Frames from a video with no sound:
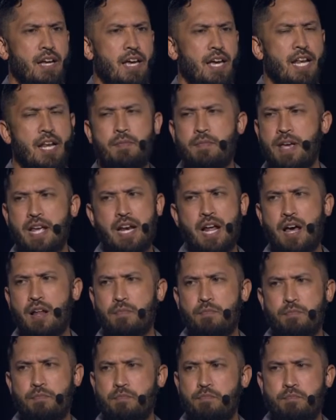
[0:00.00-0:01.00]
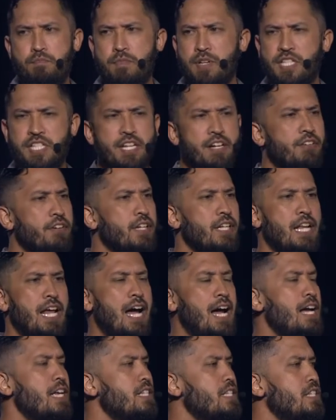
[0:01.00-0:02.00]
And it may not
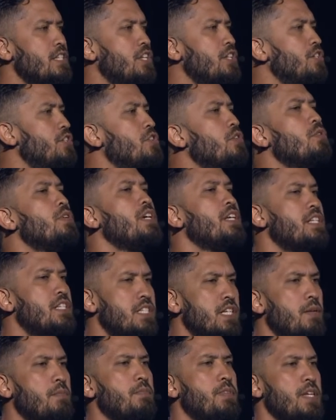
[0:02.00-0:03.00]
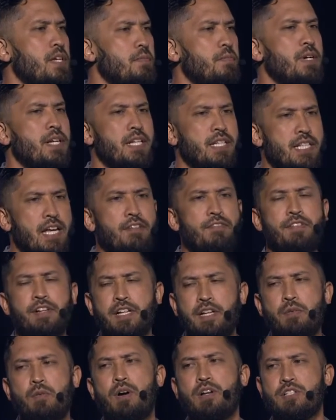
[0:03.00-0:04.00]
materialize into doing something, but he
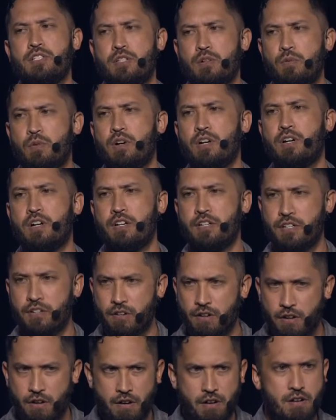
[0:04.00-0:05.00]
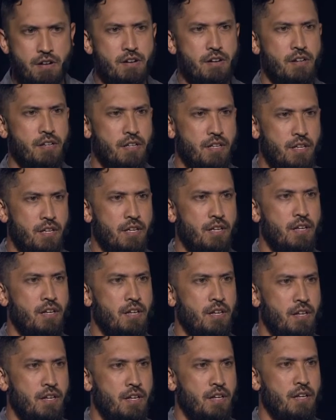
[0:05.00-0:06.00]
definitely wants to work on your heart.
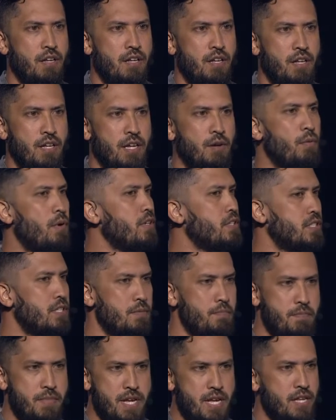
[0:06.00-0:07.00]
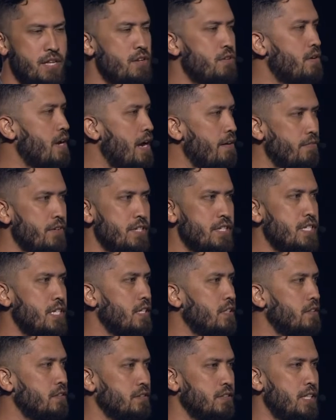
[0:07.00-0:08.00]
He wants to meet you every
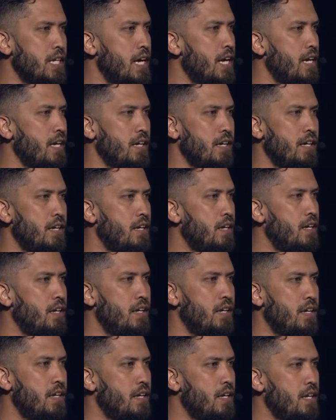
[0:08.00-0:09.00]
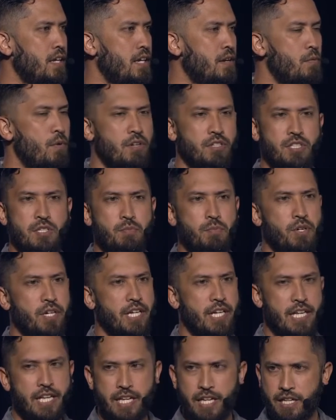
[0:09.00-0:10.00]
single day. He wants to
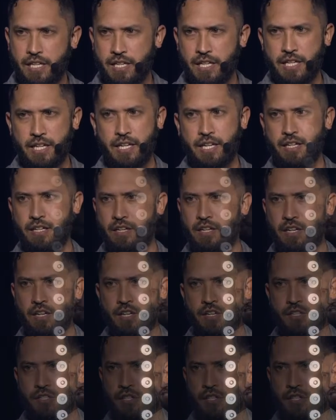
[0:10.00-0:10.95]
bring healing